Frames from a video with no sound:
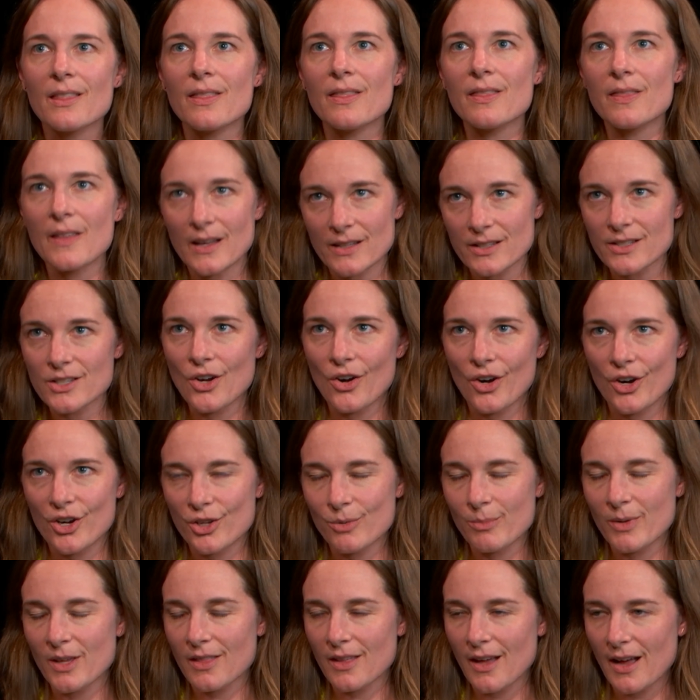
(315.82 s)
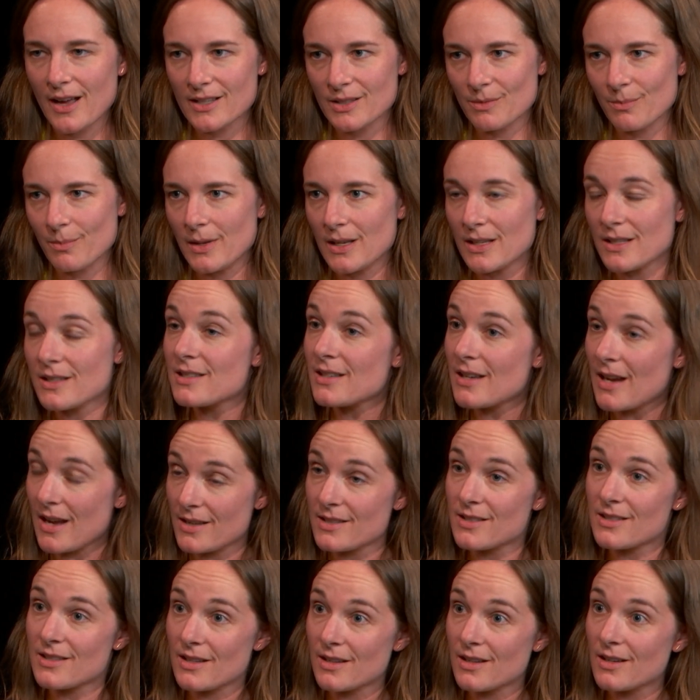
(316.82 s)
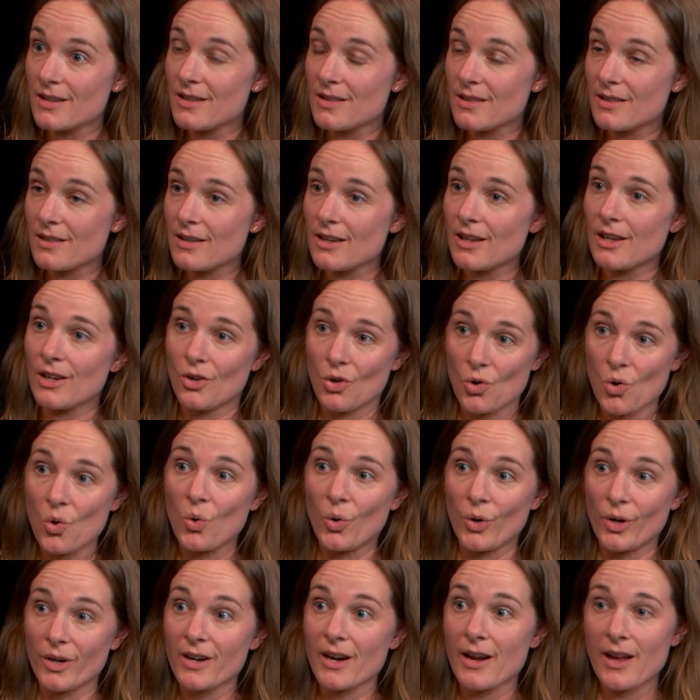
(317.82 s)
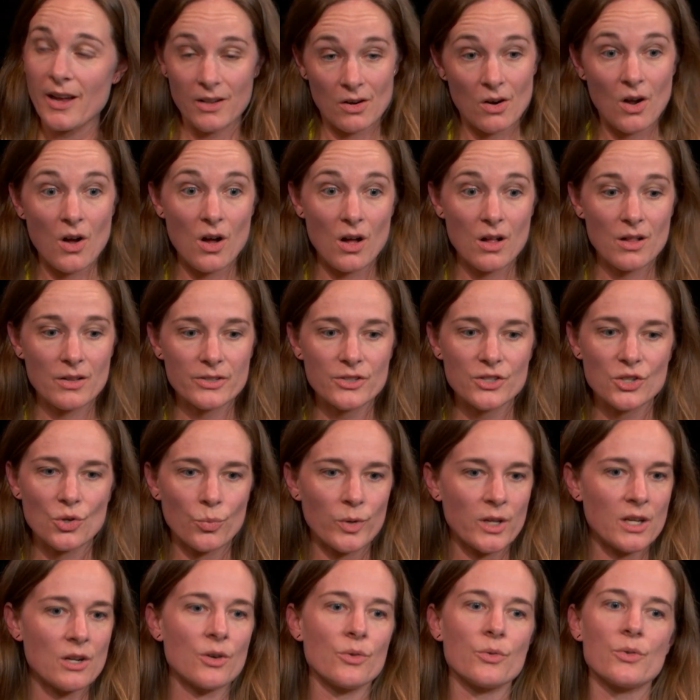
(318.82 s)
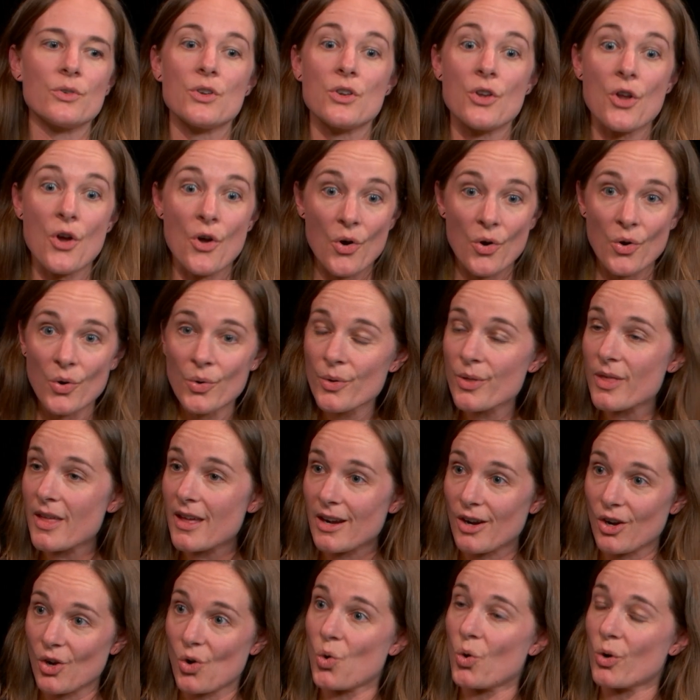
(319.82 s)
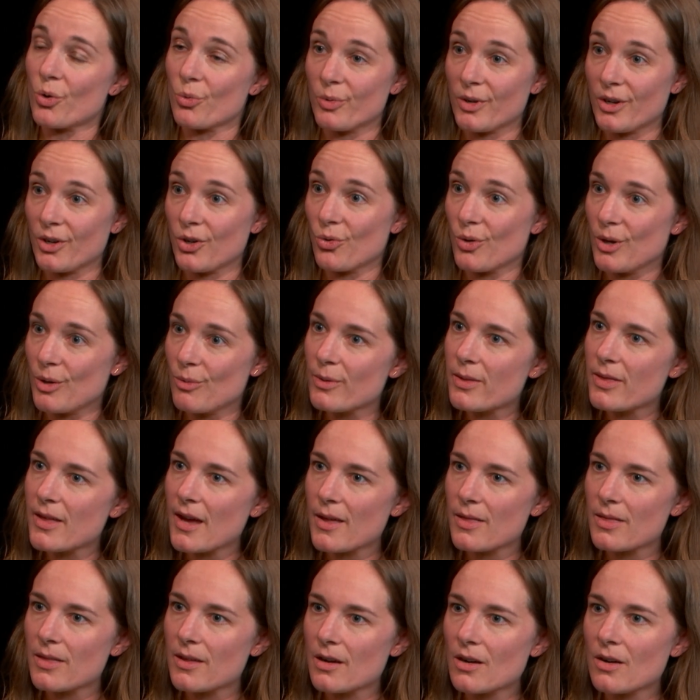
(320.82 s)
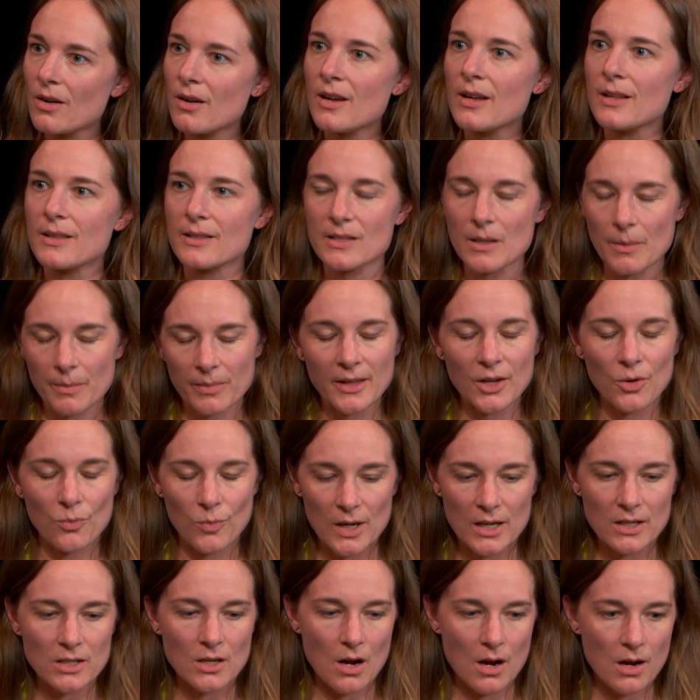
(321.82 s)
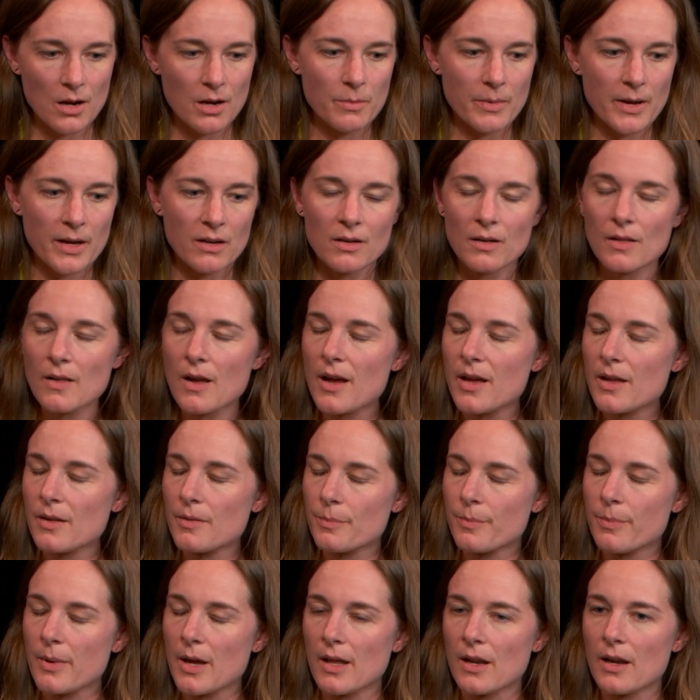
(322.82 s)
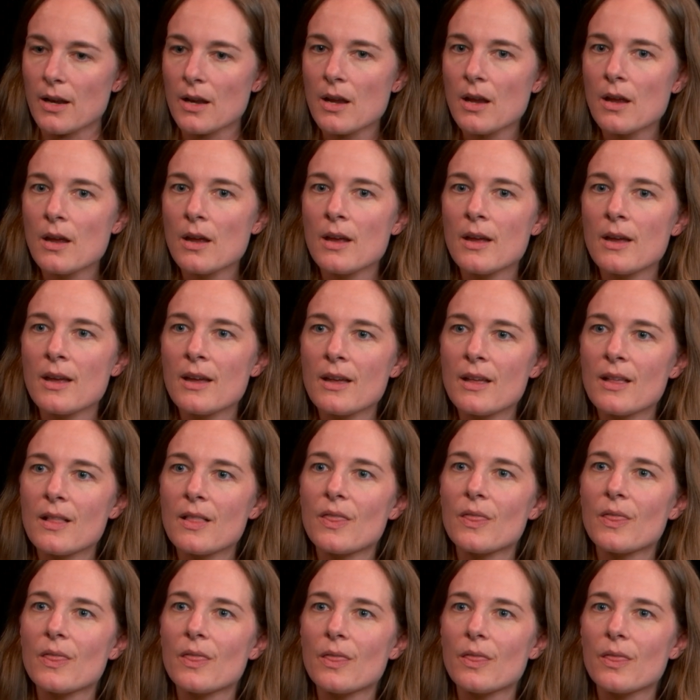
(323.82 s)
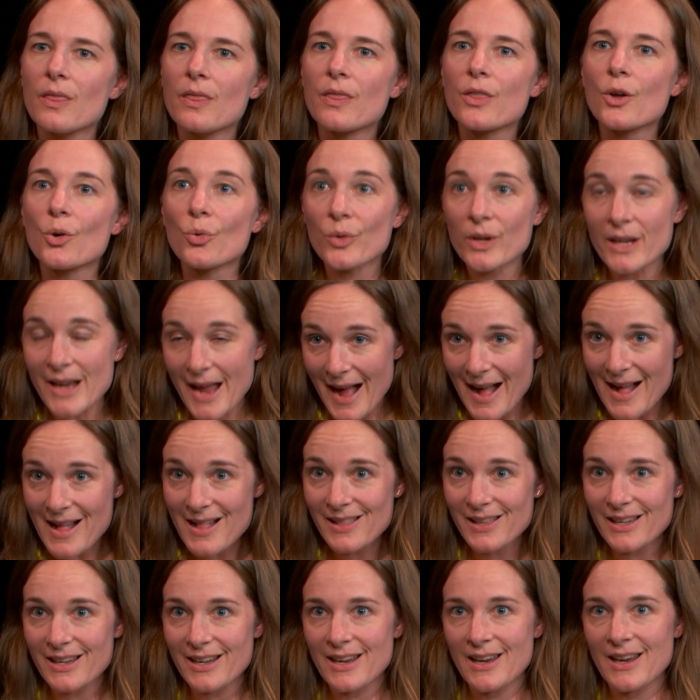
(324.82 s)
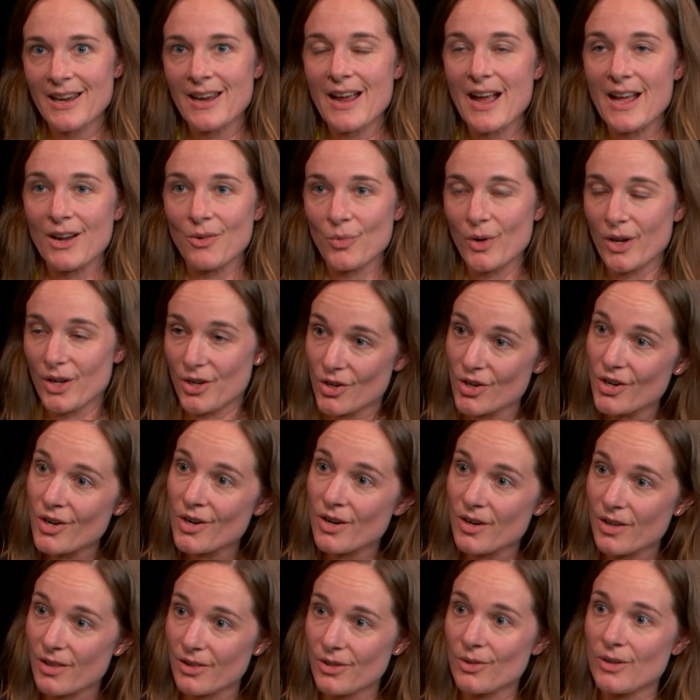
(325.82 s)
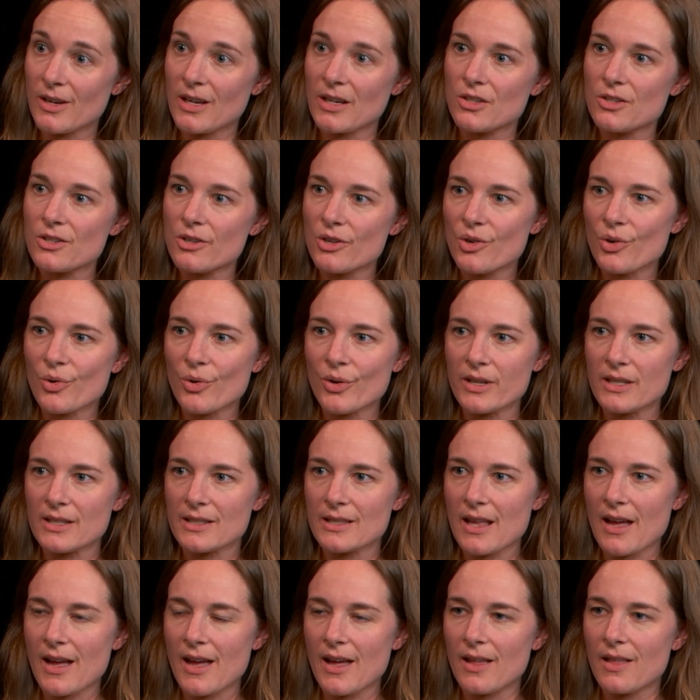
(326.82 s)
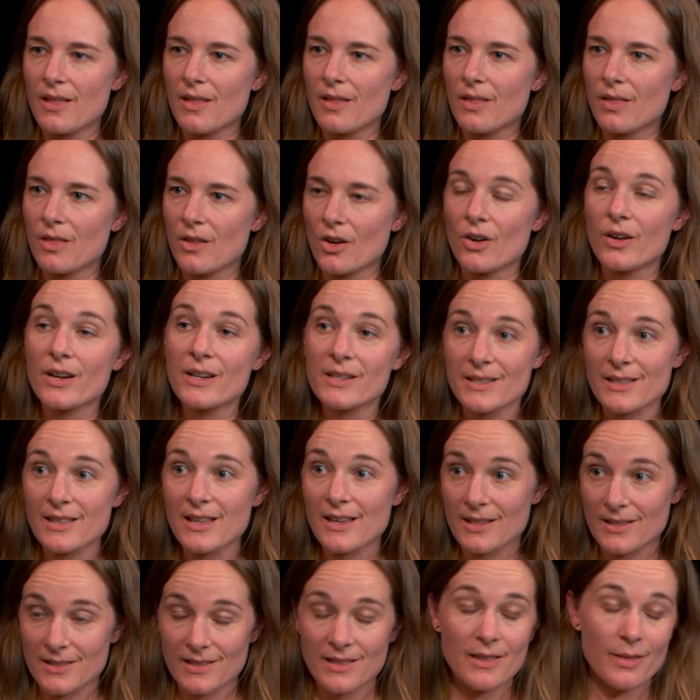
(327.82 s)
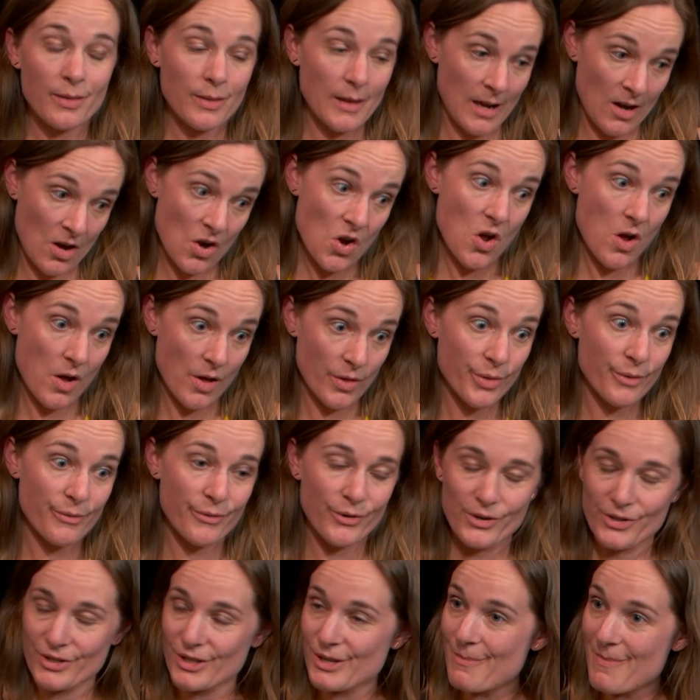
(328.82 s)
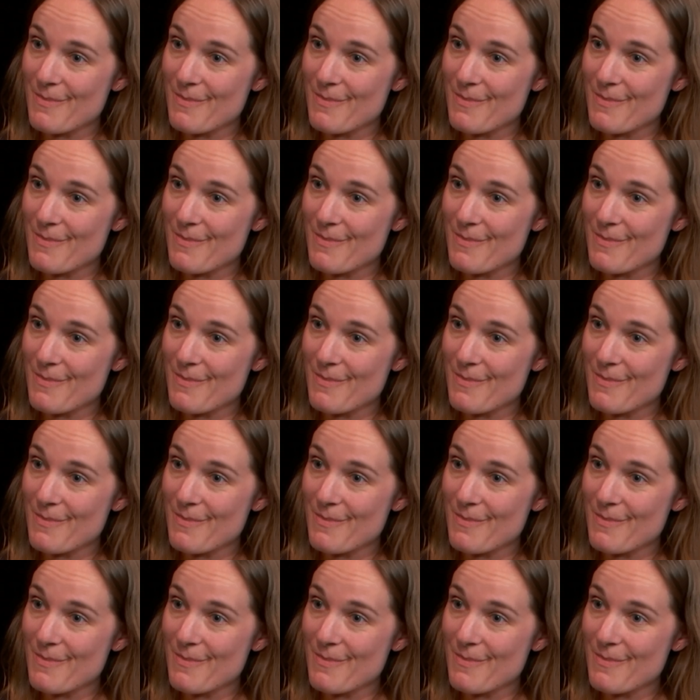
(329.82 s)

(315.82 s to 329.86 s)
that's an argument that hasn't been tested in court at all. So we don't know that a court would agree with that theory. It's something we talk about a lot, but the reality, and what you're alluding to, is that there is this thing called the First